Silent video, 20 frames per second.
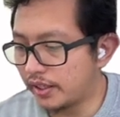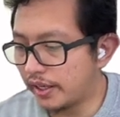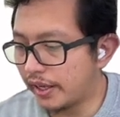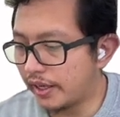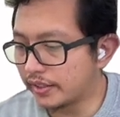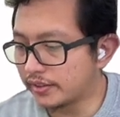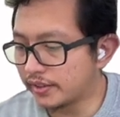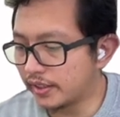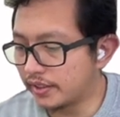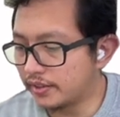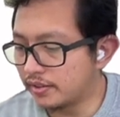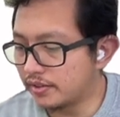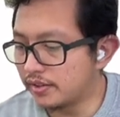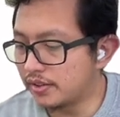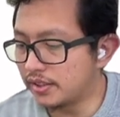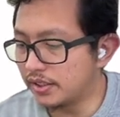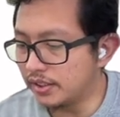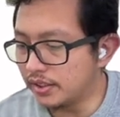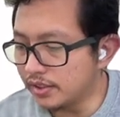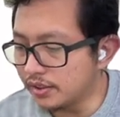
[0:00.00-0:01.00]
the x
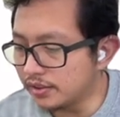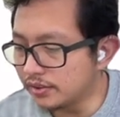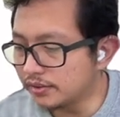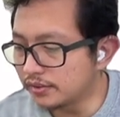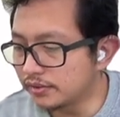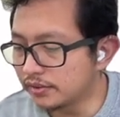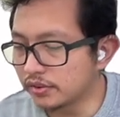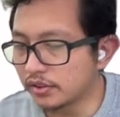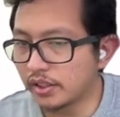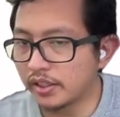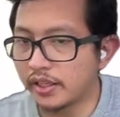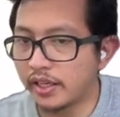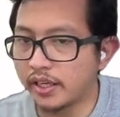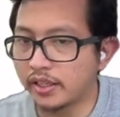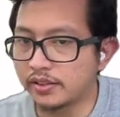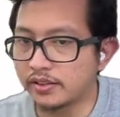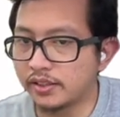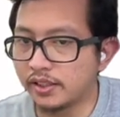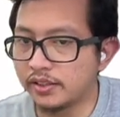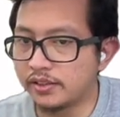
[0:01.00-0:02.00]
and z.
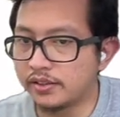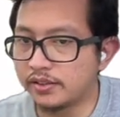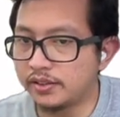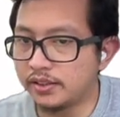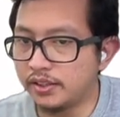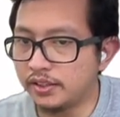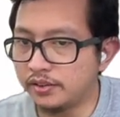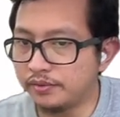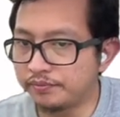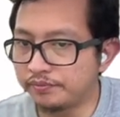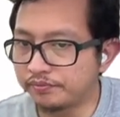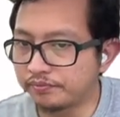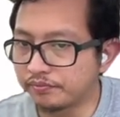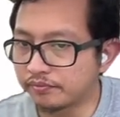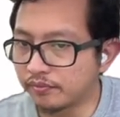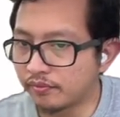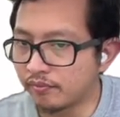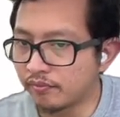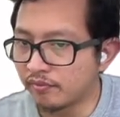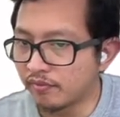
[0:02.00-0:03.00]
The x and z.